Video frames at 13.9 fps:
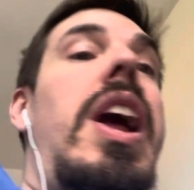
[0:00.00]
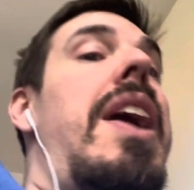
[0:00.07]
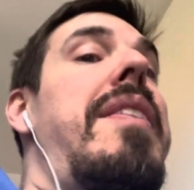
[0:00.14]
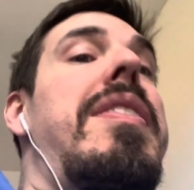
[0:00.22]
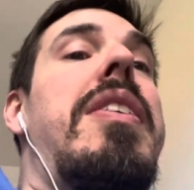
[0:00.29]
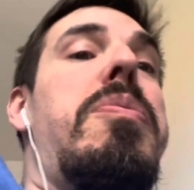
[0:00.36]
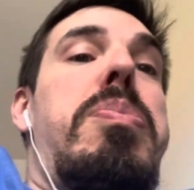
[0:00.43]
I've
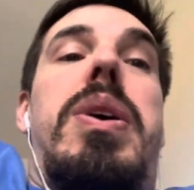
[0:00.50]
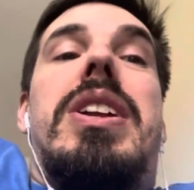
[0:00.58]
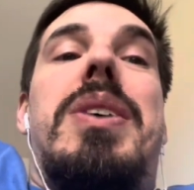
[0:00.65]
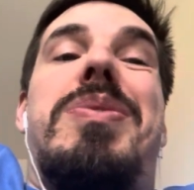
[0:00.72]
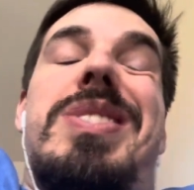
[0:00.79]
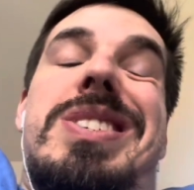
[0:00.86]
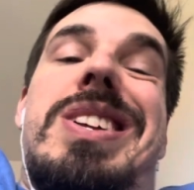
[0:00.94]
never picked
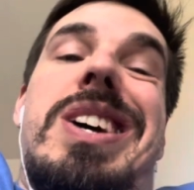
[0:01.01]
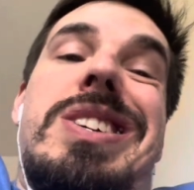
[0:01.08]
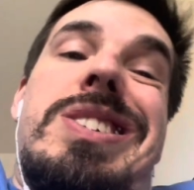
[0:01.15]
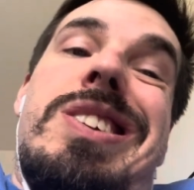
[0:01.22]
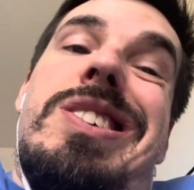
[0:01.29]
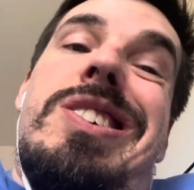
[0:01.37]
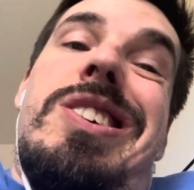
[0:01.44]
up the
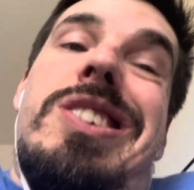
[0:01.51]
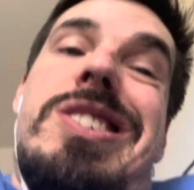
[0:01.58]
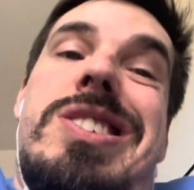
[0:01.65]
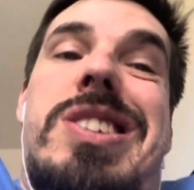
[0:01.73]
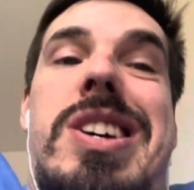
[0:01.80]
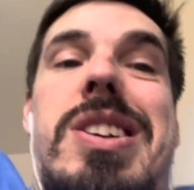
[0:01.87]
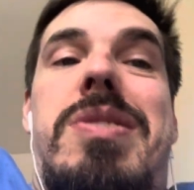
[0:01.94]
station in
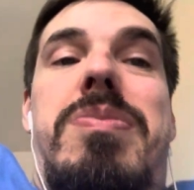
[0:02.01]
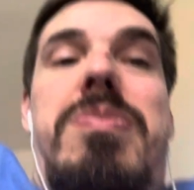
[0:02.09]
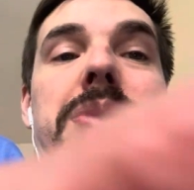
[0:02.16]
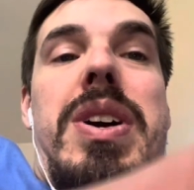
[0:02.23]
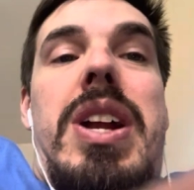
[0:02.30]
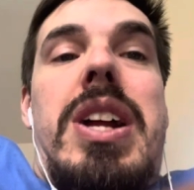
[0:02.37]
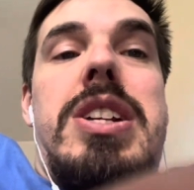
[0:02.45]
Austin,
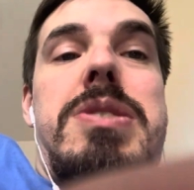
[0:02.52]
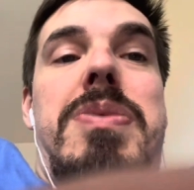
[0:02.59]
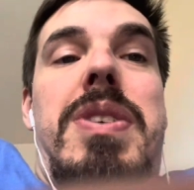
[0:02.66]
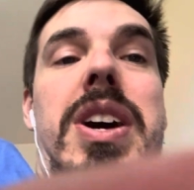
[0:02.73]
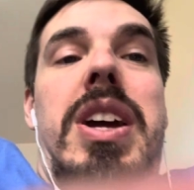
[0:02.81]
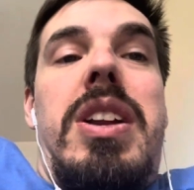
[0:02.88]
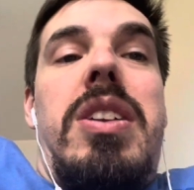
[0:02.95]
but I just
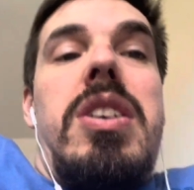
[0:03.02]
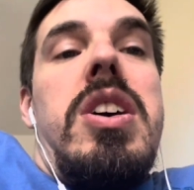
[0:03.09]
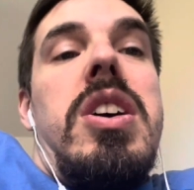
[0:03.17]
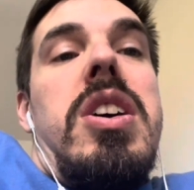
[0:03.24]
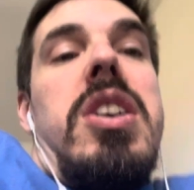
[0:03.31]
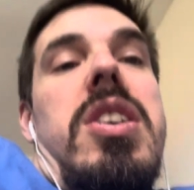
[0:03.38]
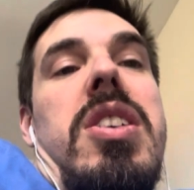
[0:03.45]
might
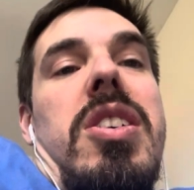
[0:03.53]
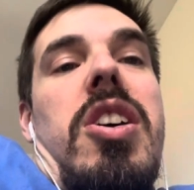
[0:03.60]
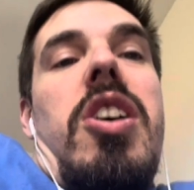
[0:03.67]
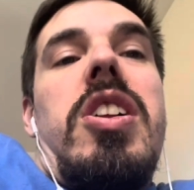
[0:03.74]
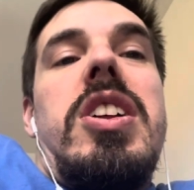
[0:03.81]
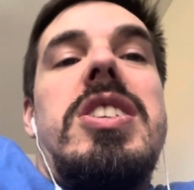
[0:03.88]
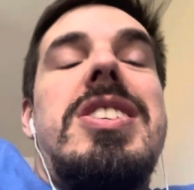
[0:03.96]

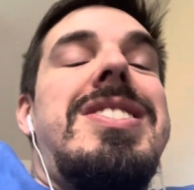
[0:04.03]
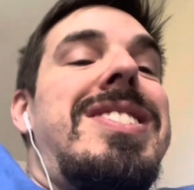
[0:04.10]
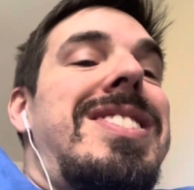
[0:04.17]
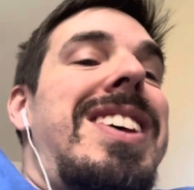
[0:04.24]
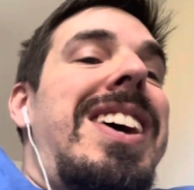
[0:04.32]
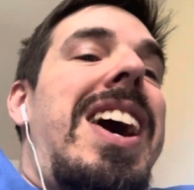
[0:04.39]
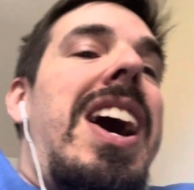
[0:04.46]
call in just to
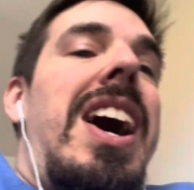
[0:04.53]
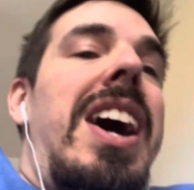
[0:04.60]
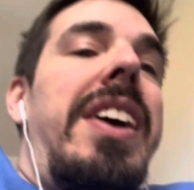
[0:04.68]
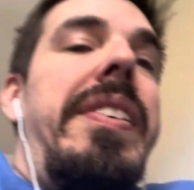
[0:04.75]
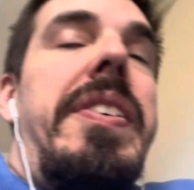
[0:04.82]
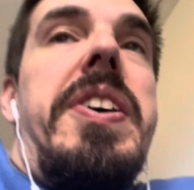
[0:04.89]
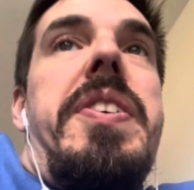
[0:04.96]
say hi.